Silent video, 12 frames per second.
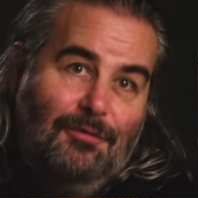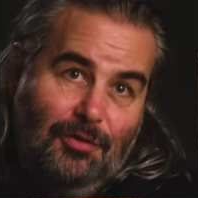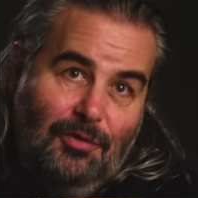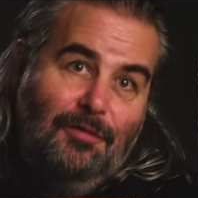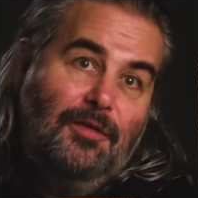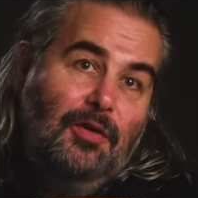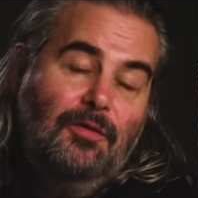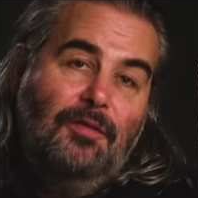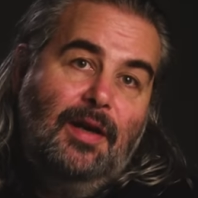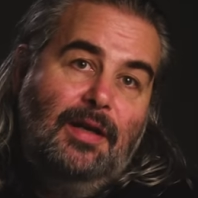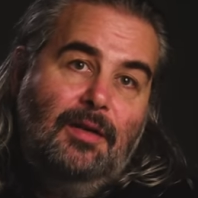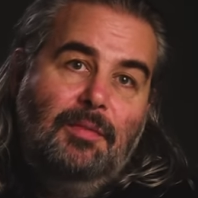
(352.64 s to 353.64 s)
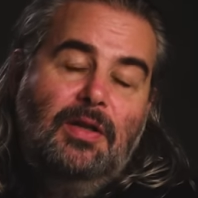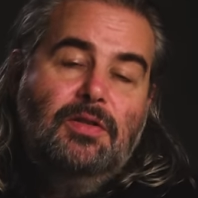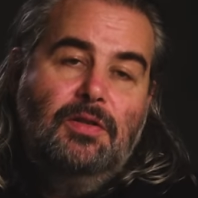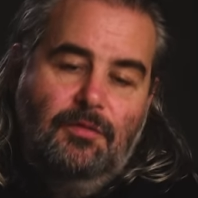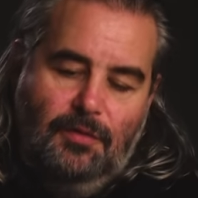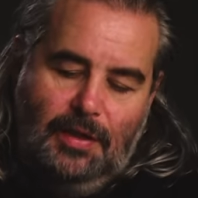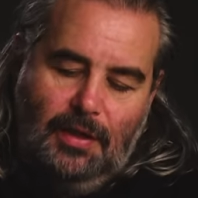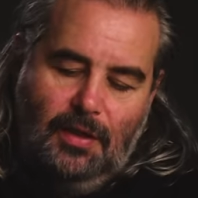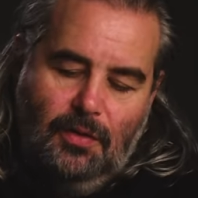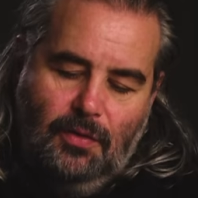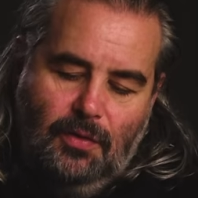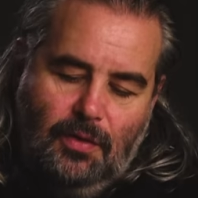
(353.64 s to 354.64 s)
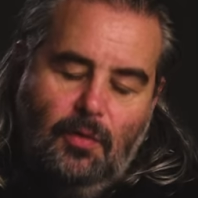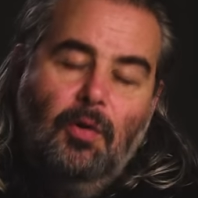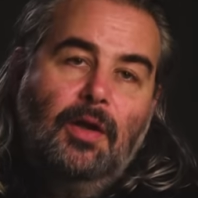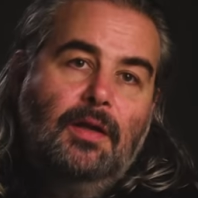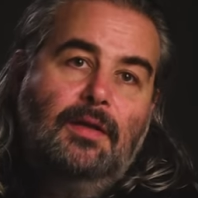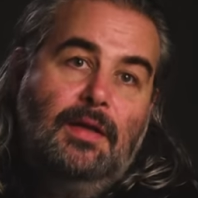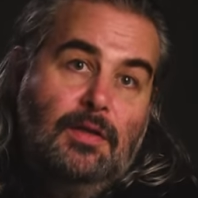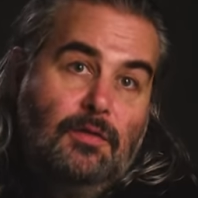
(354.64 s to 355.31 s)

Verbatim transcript: through a viewfinder because the video quality